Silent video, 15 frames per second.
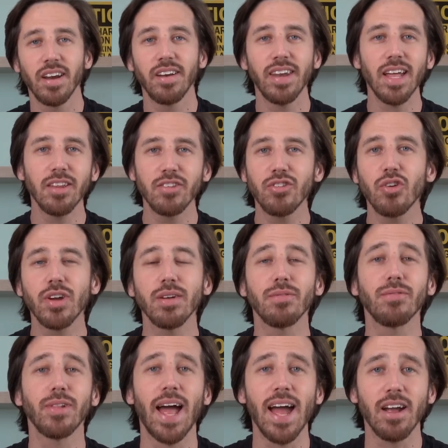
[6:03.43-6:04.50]
Now let's look at
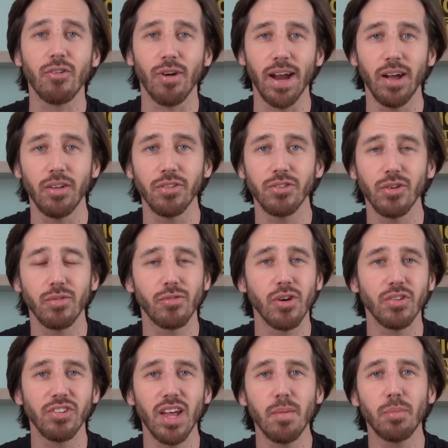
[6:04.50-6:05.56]
flat ground. So for
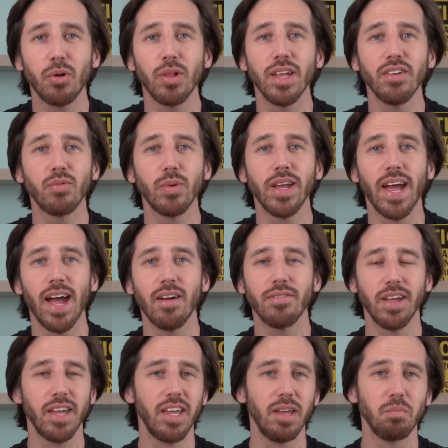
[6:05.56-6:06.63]
example, if we have
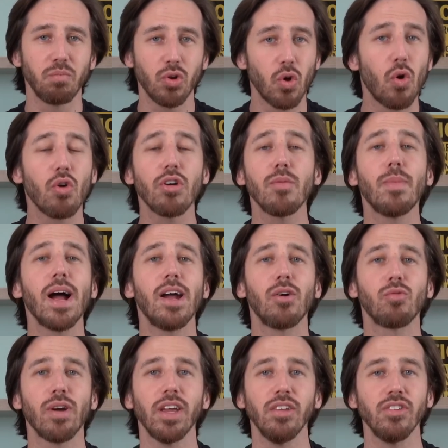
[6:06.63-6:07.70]
a quarter
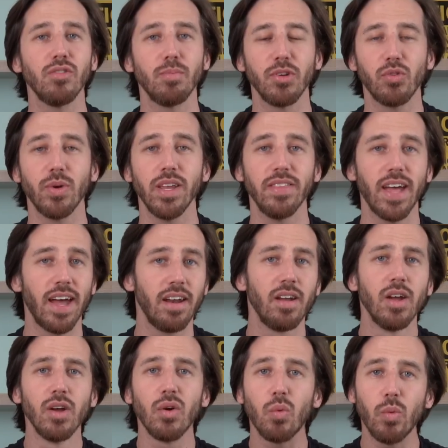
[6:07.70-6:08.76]
mile race between
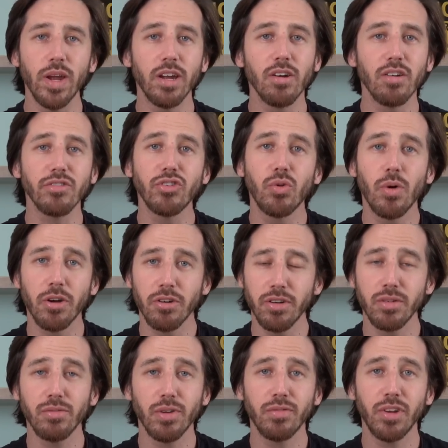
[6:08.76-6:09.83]
that weaker two
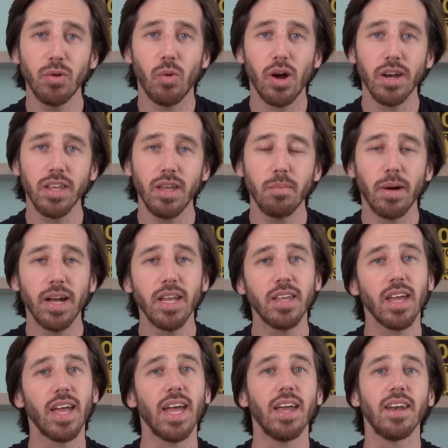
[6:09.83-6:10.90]
hundred fifty watt
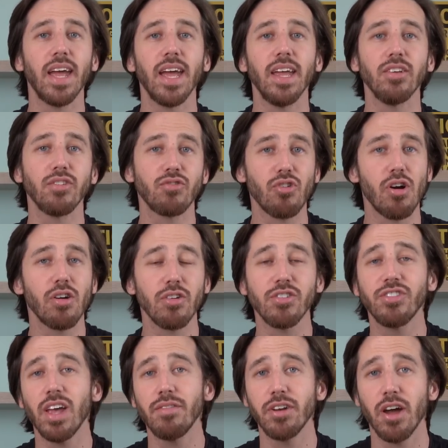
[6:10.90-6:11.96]
e-bike and a stronger
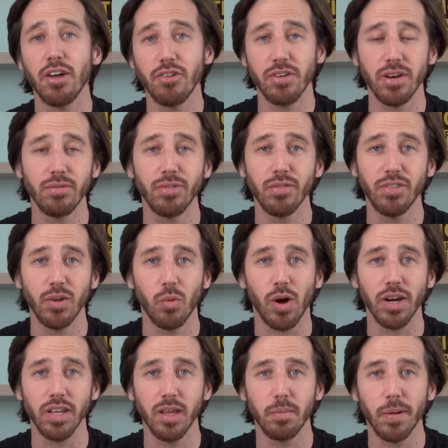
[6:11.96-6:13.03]
seven hundred fifty
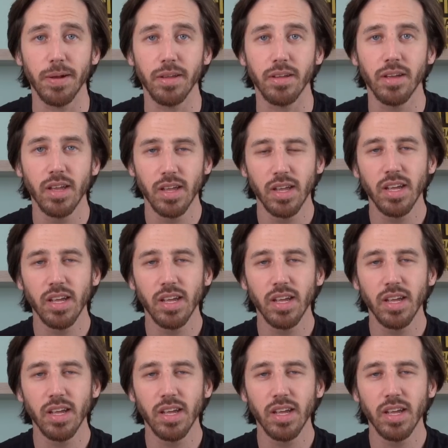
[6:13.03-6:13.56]
watt e-bike.